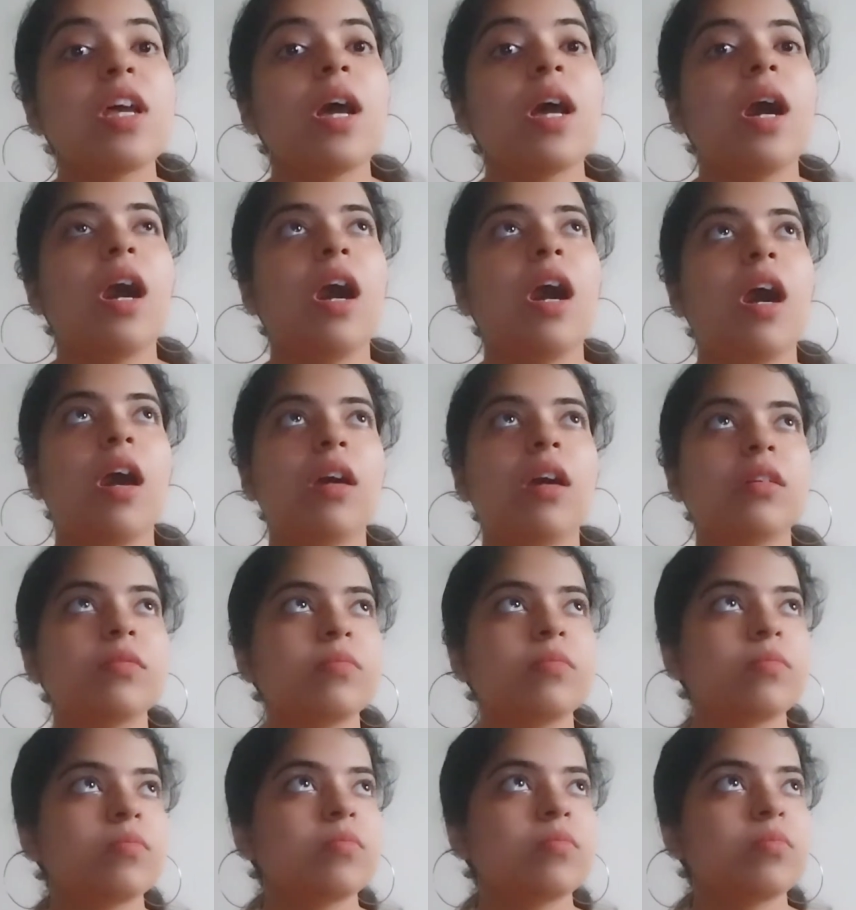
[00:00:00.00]
um,
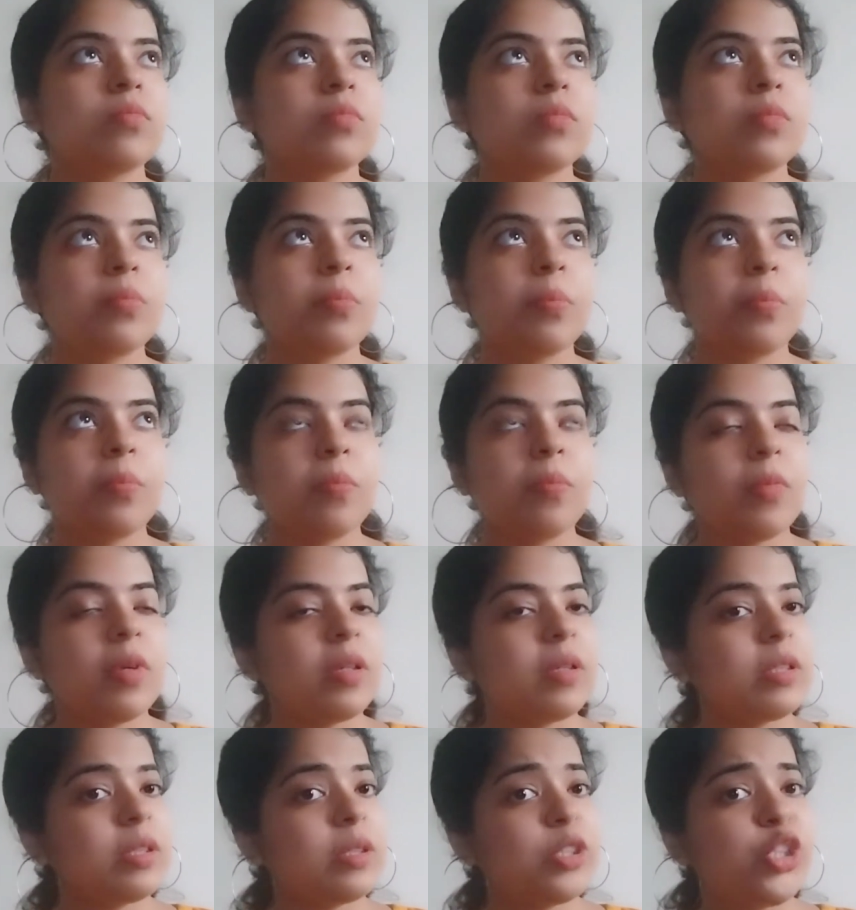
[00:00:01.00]

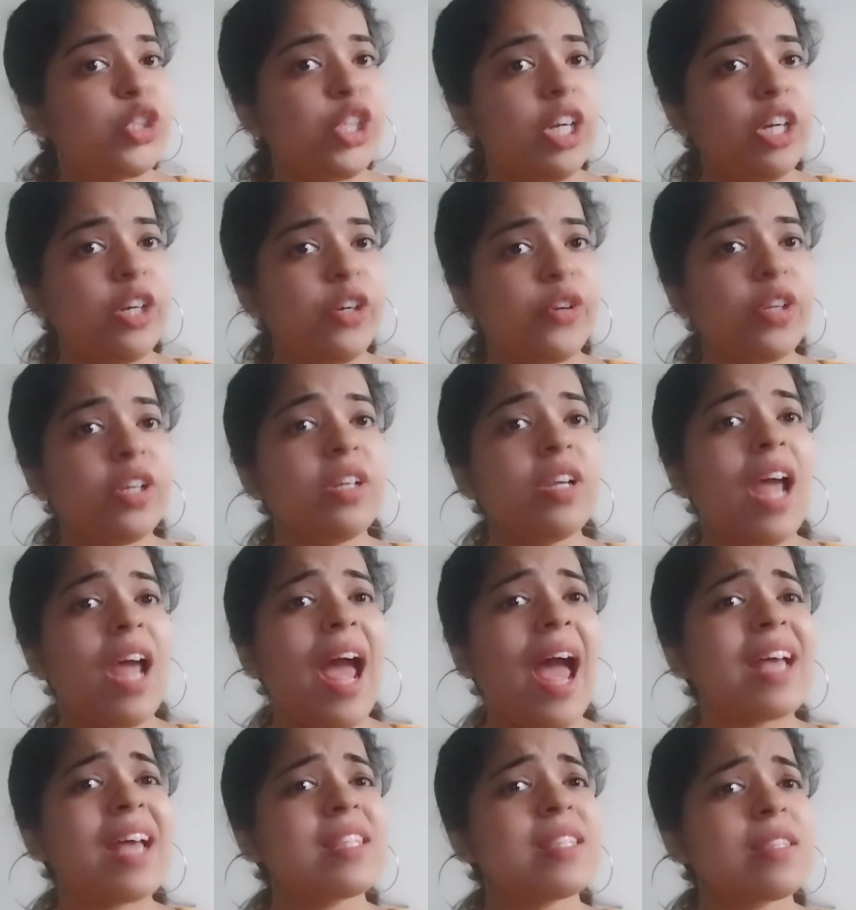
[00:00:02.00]
children
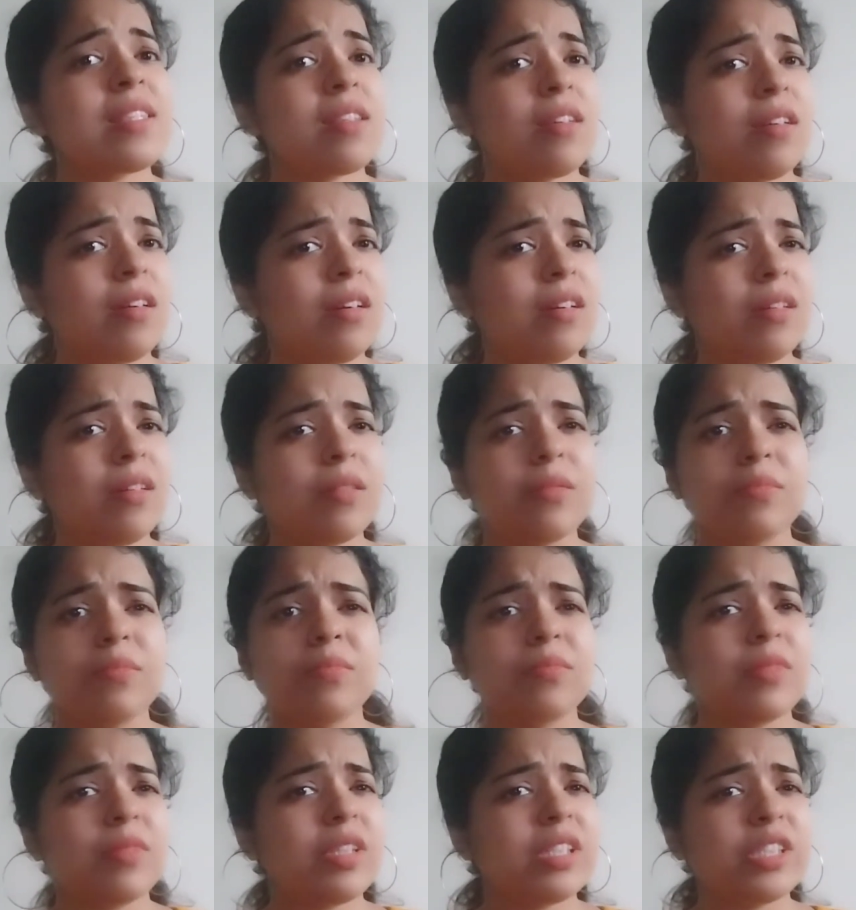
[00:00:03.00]
as
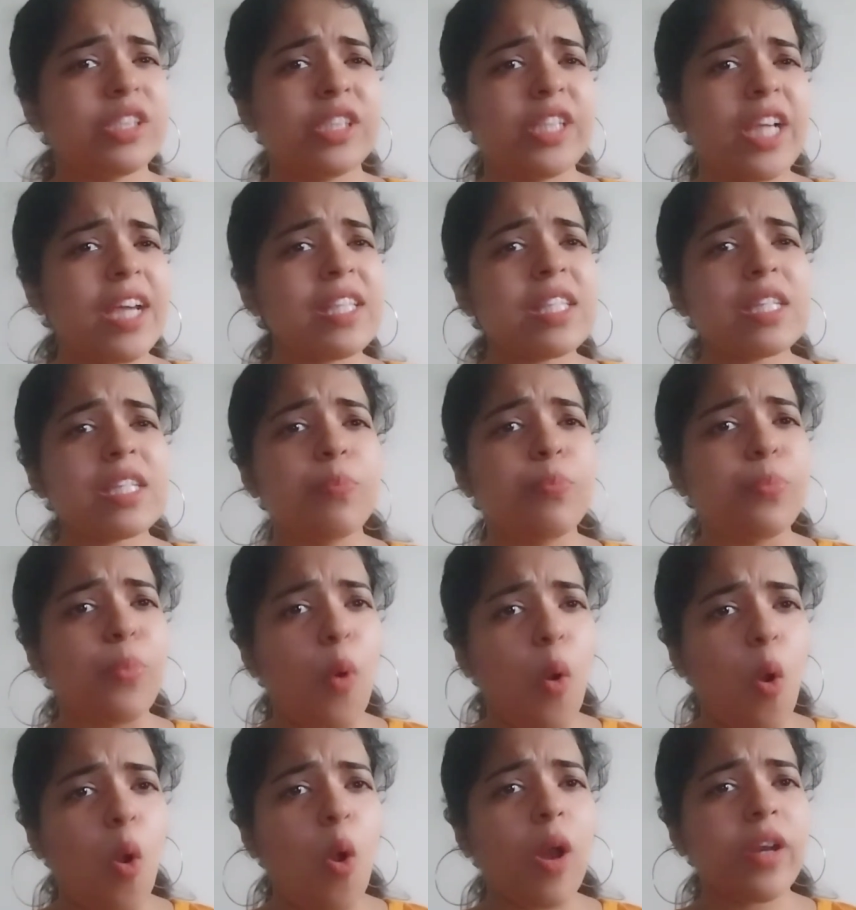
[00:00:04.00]
just
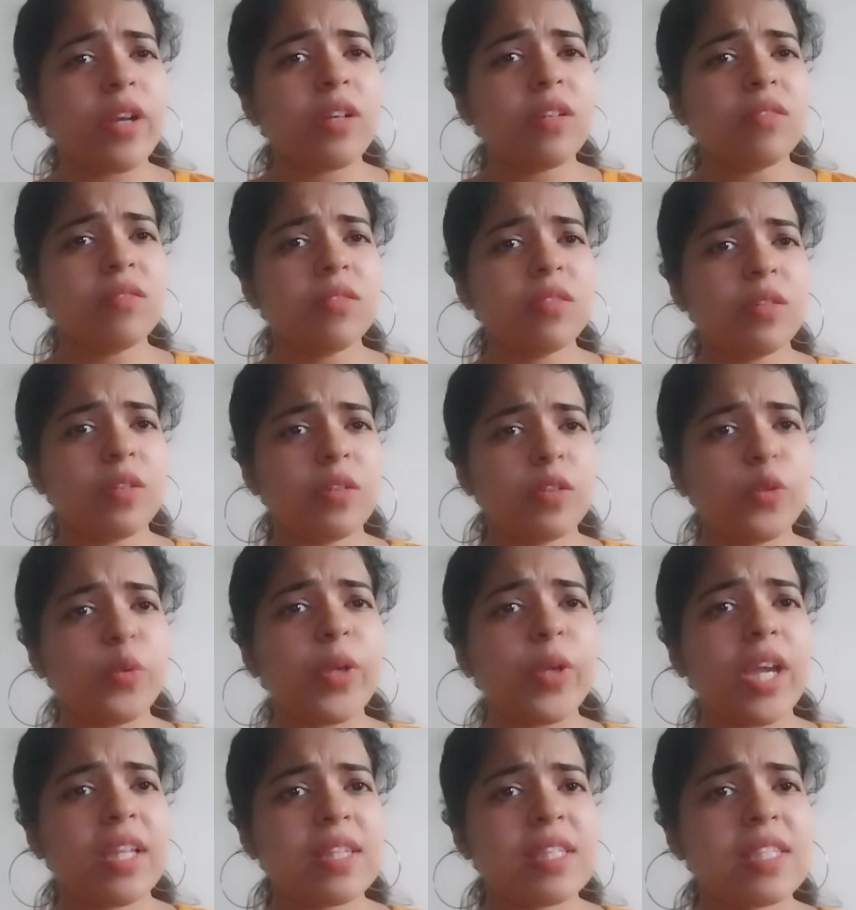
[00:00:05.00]
born, you
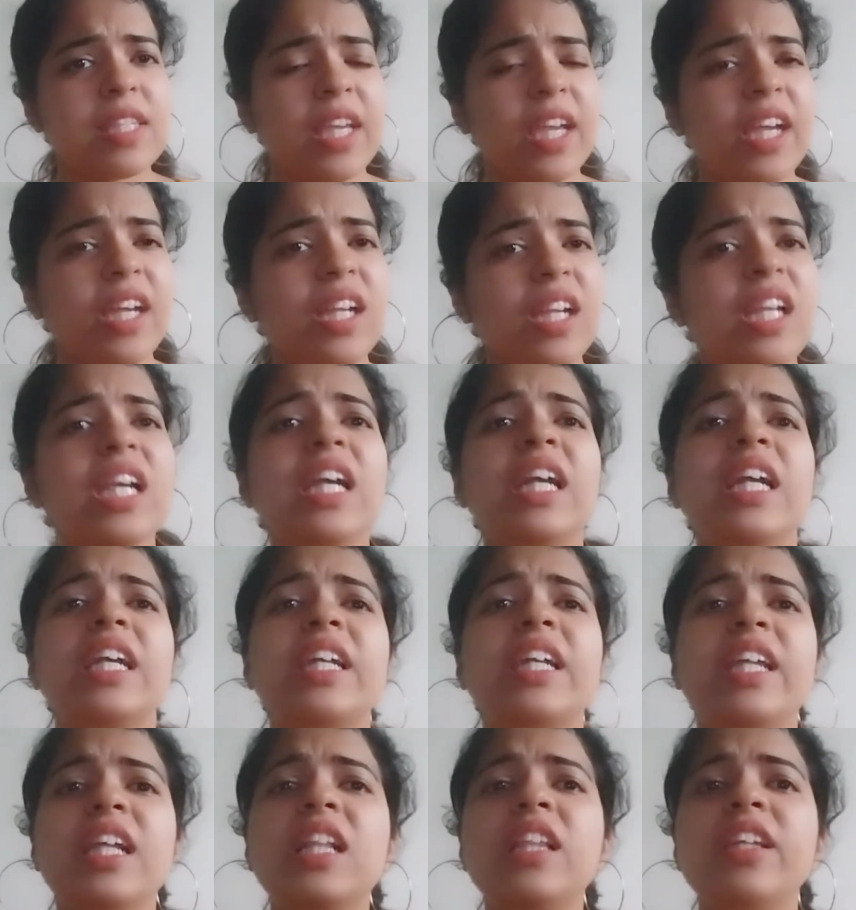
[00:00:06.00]
can say,
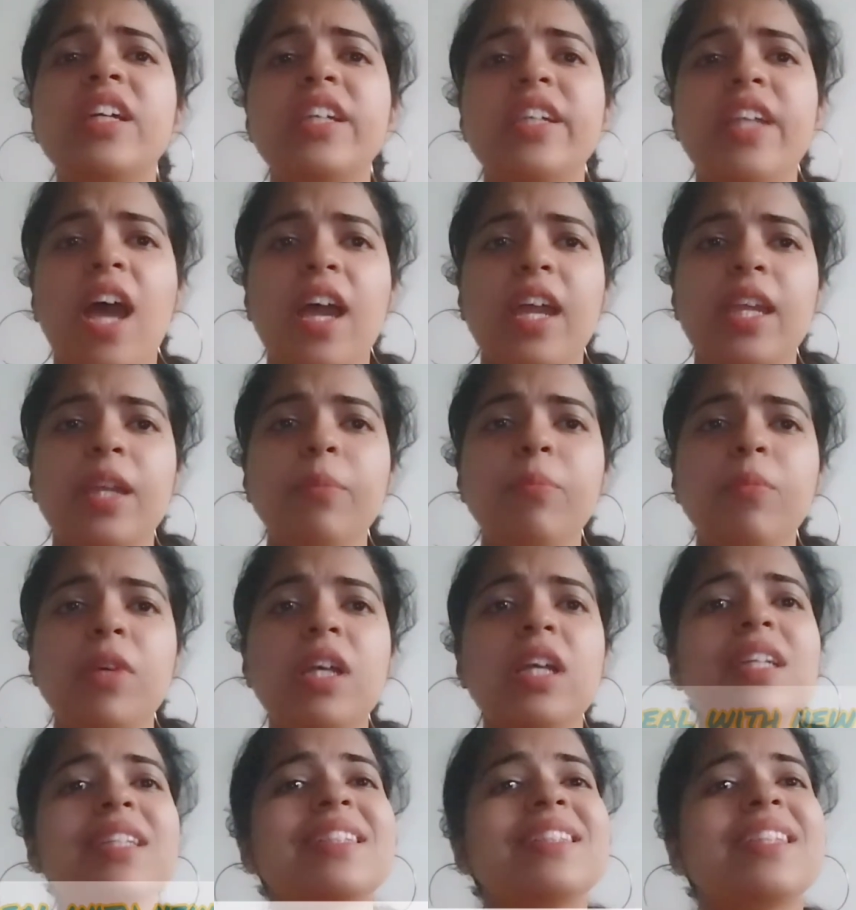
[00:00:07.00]
till the time
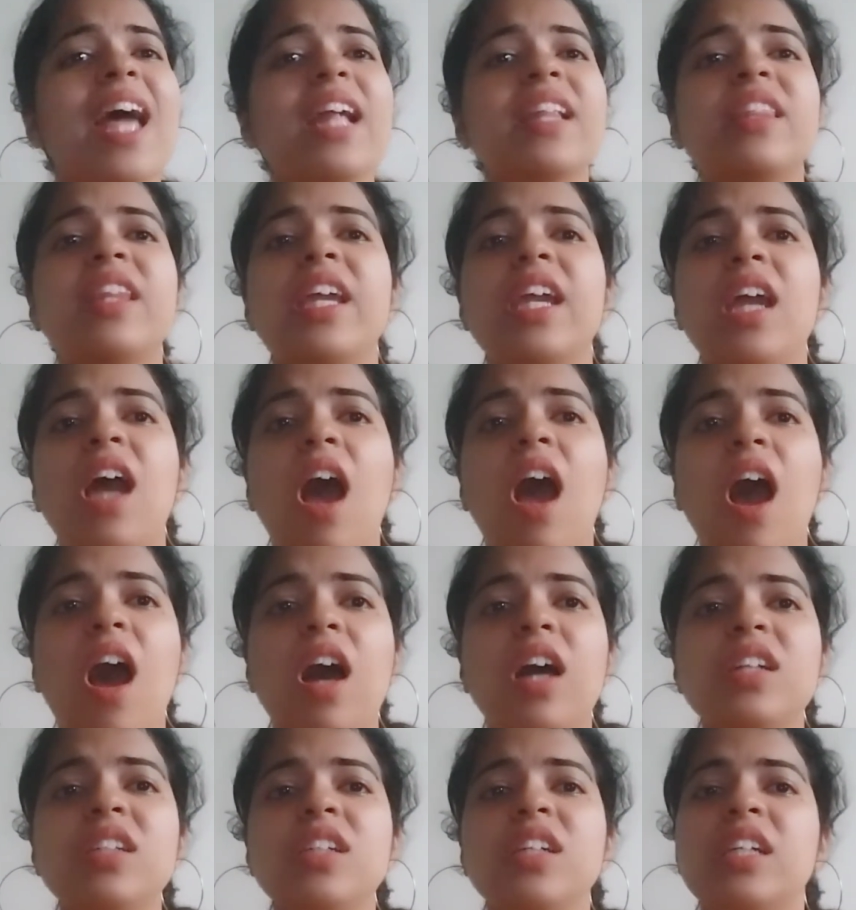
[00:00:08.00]
that they are